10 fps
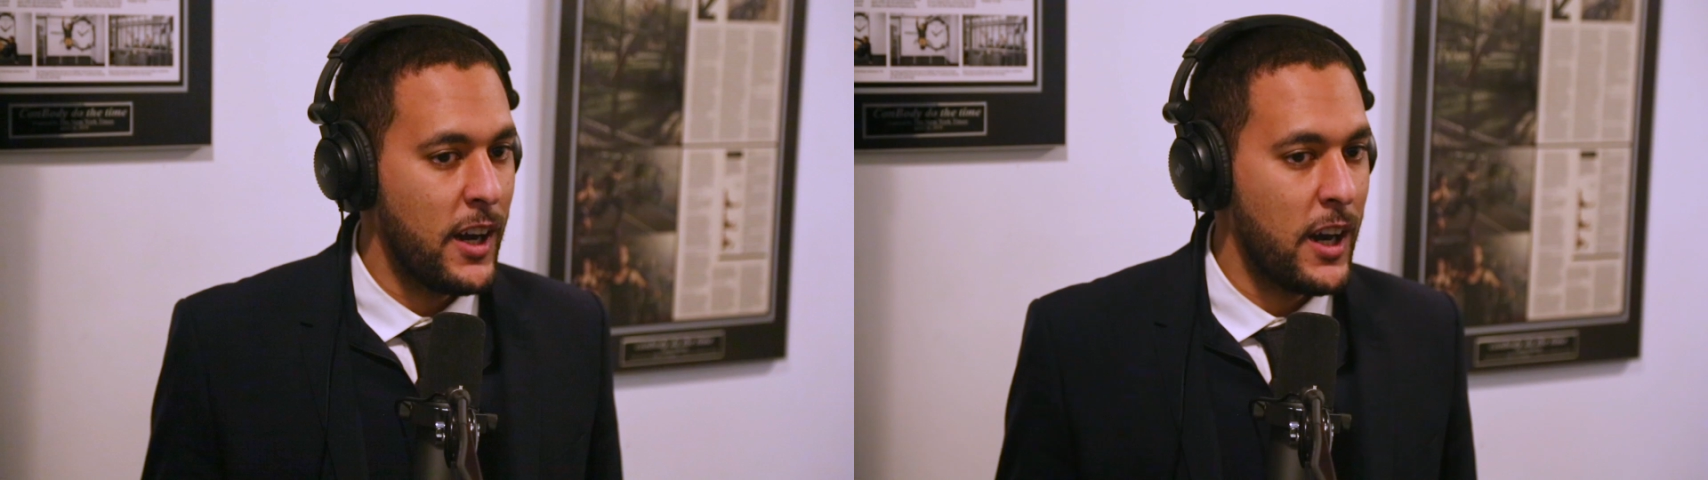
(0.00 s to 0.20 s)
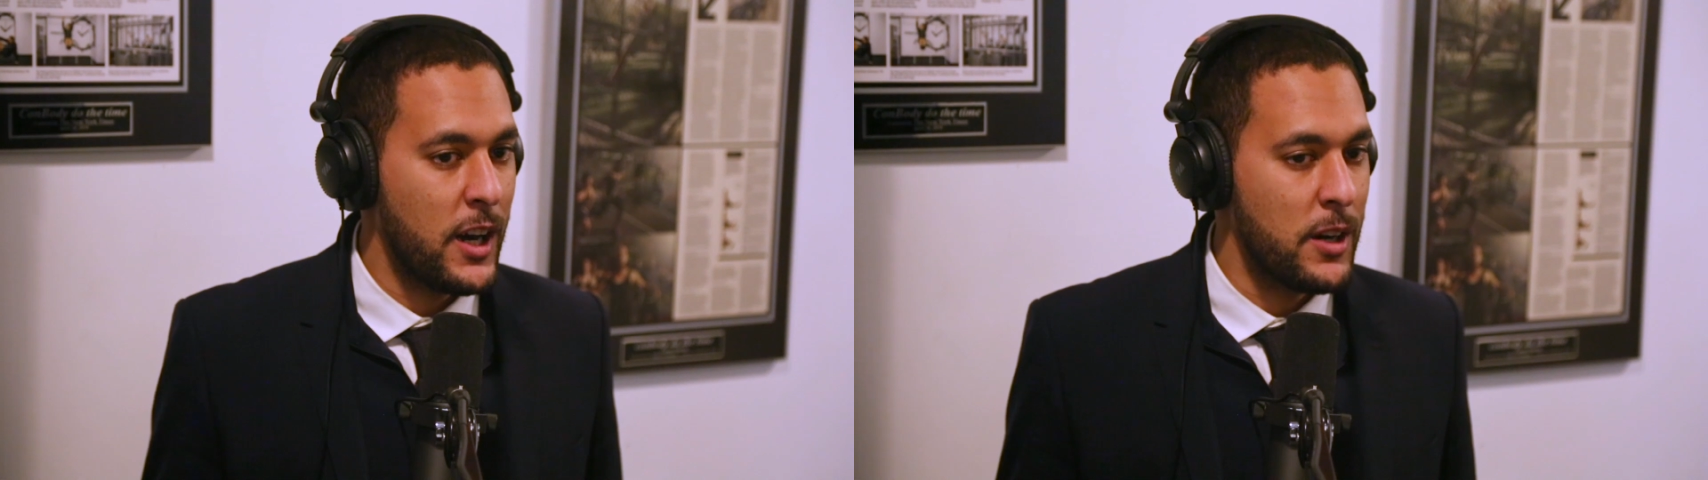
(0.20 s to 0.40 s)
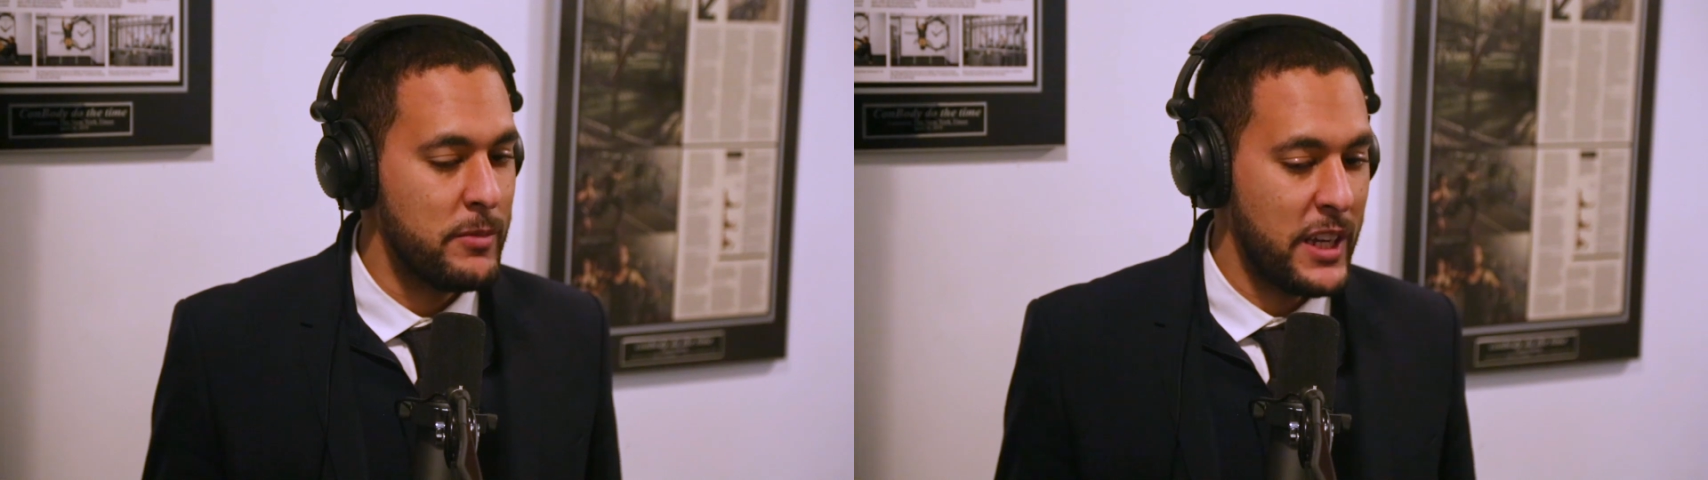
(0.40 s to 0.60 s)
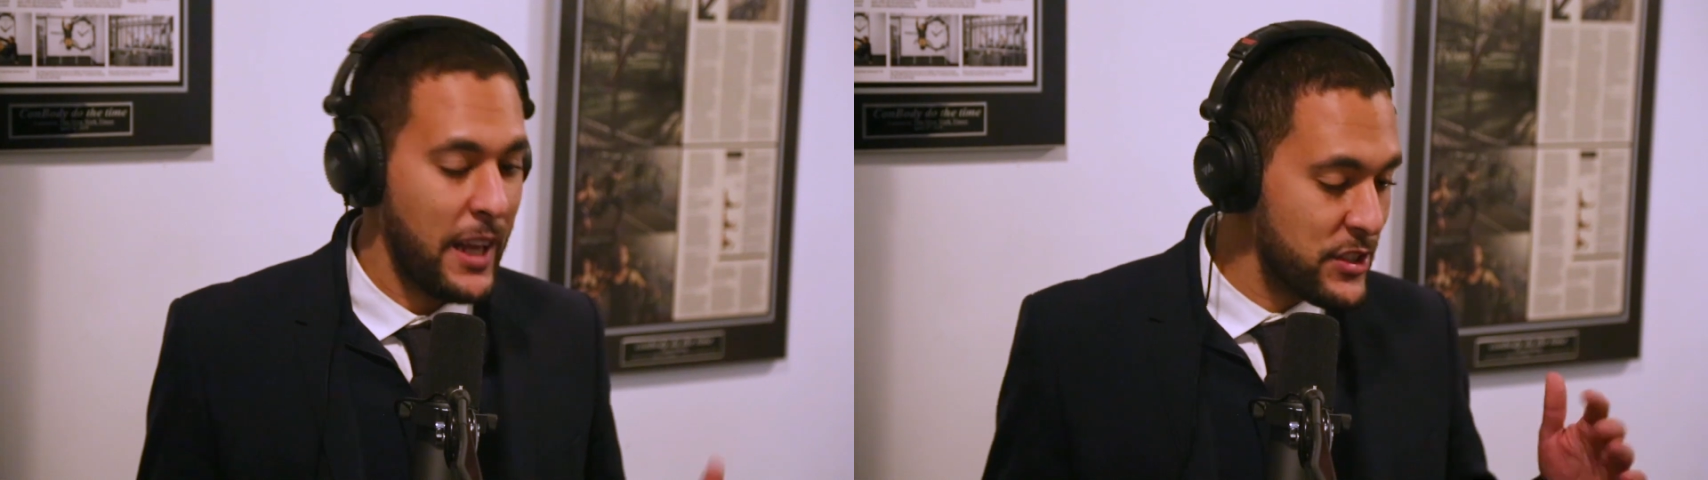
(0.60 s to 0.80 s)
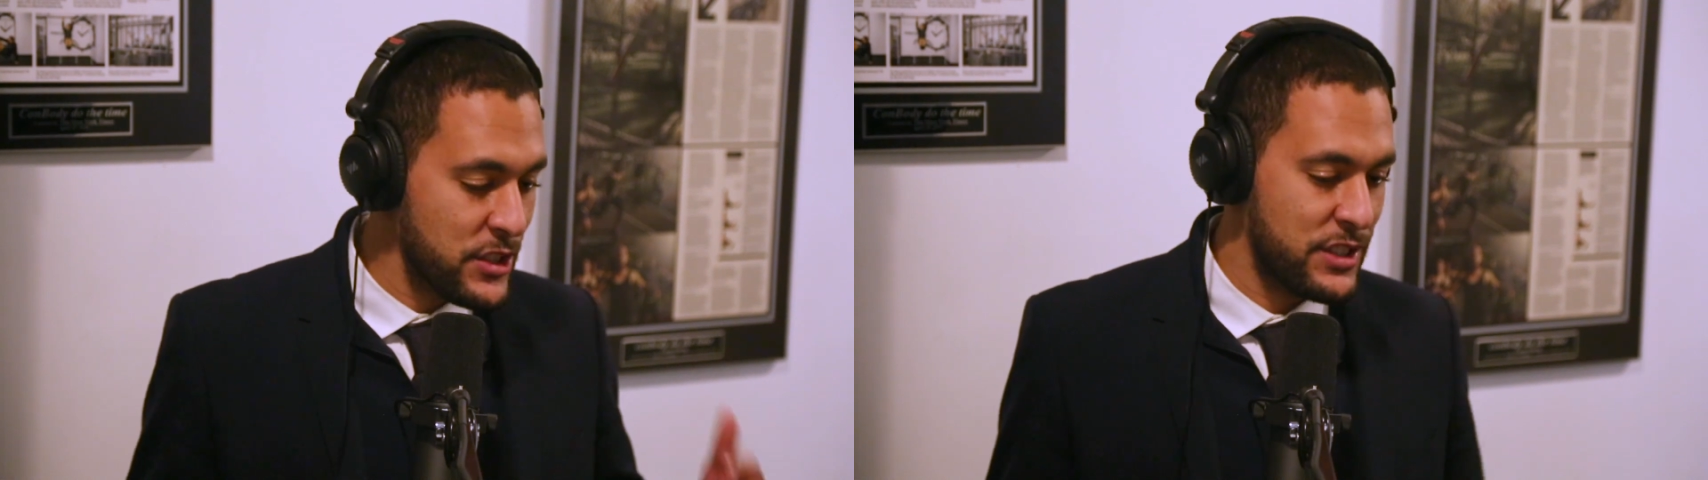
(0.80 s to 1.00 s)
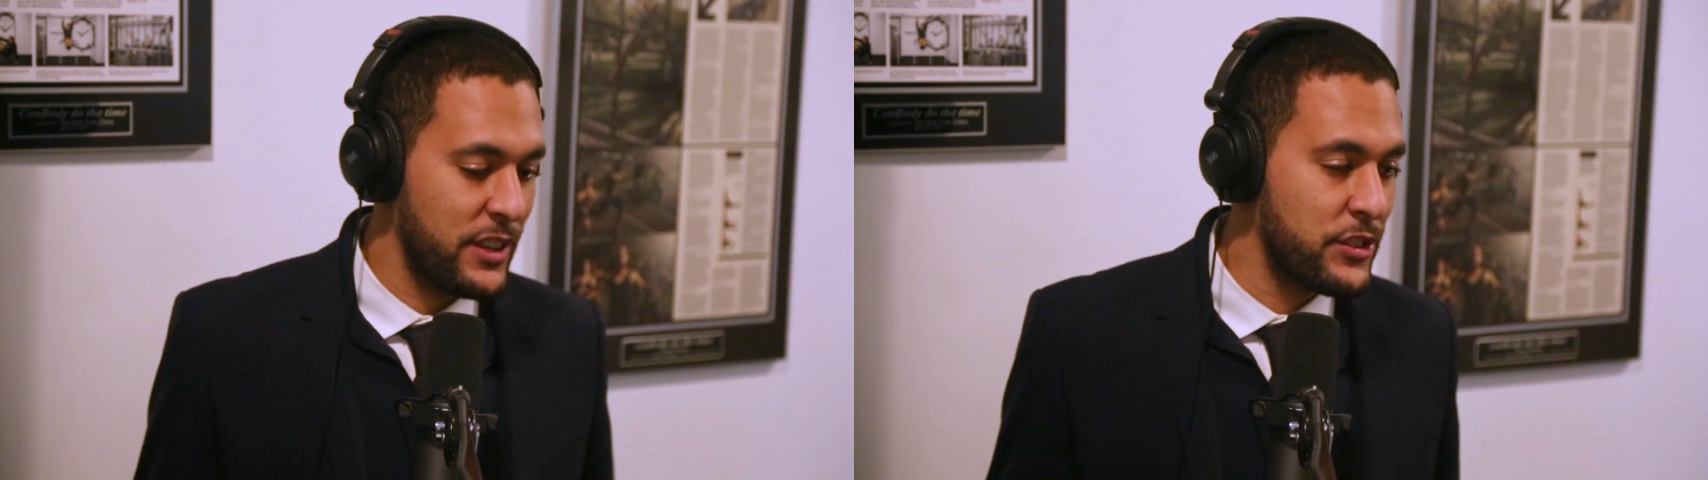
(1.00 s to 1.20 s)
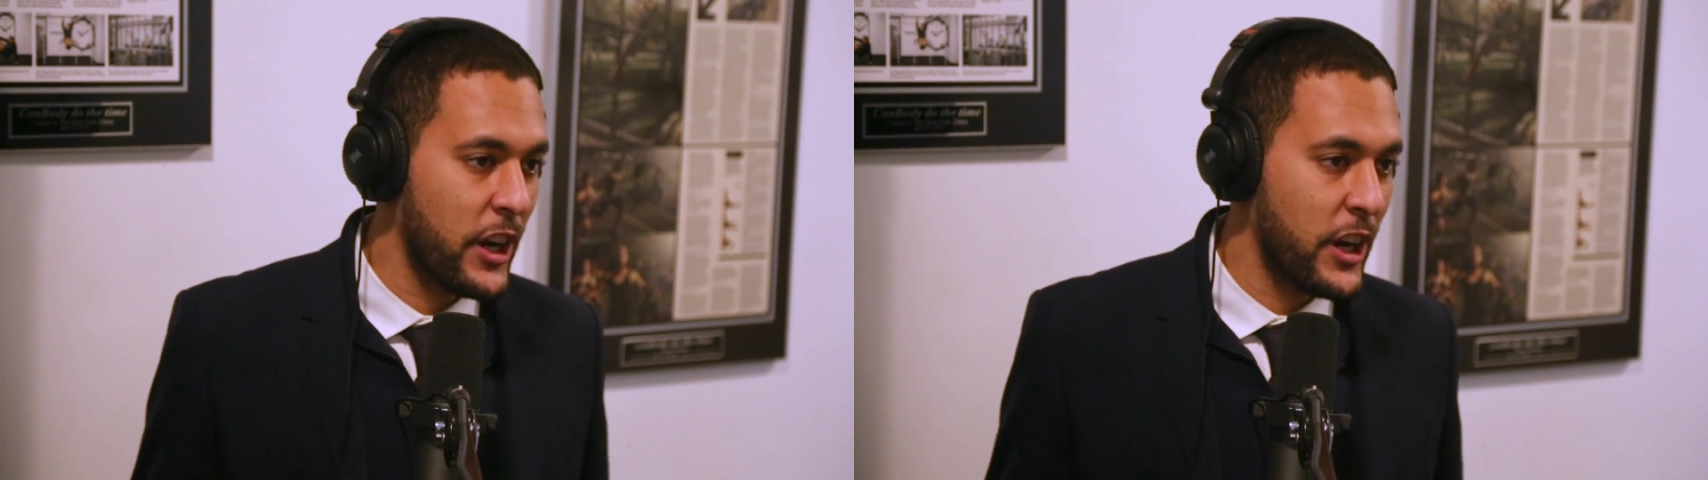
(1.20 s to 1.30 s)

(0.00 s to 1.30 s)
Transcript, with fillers: um, and not just in